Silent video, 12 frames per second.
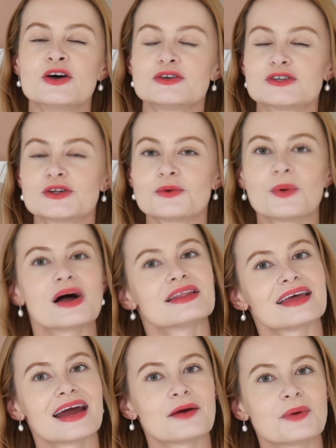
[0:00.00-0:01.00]
So the one
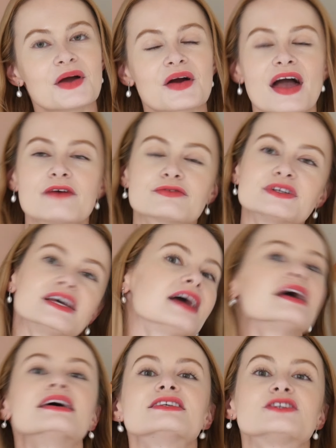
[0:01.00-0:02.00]
that I wear every
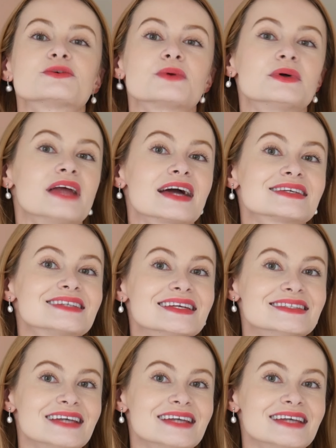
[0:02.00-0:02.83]
day is the Rolex